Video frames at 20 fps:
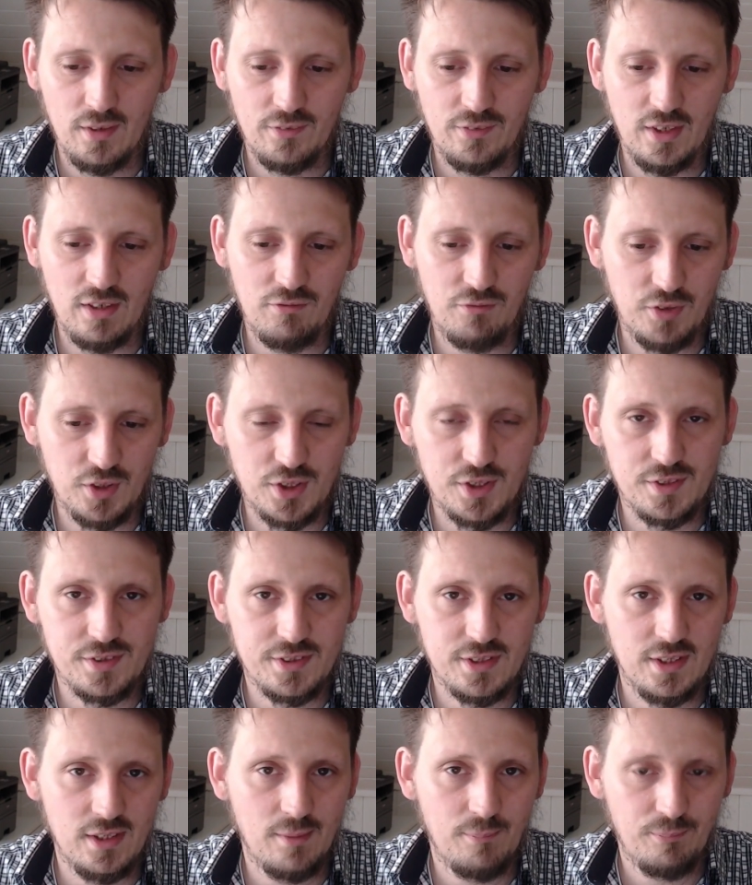the
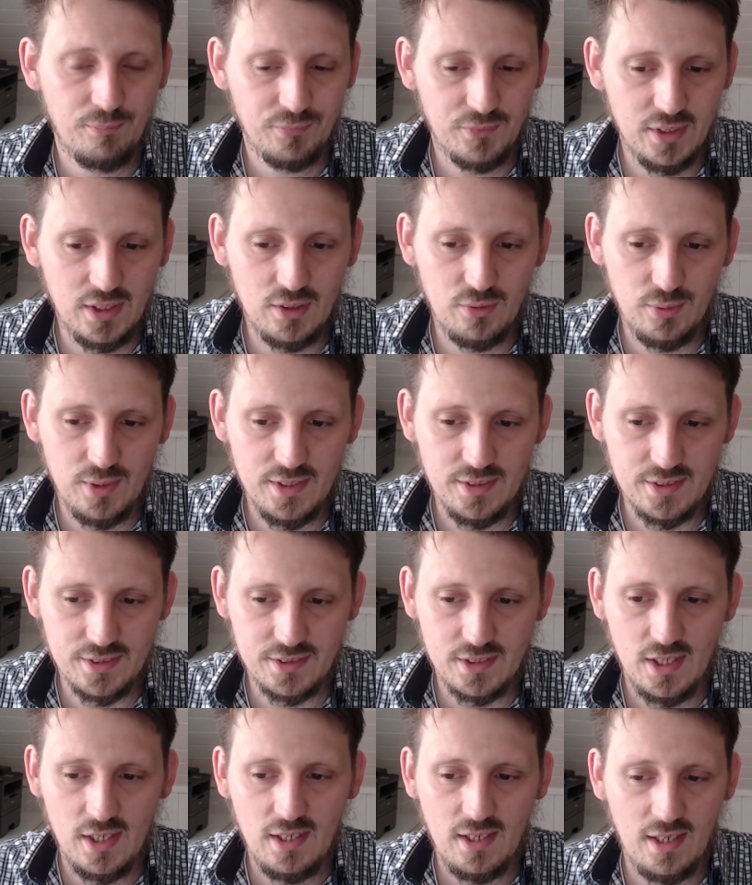efficiency
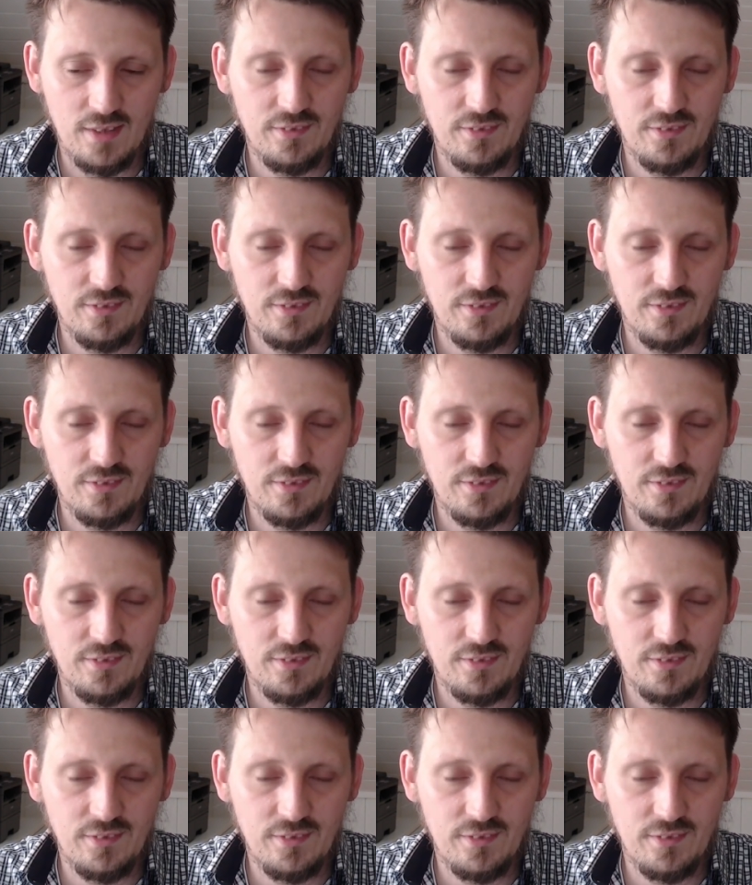decreases. And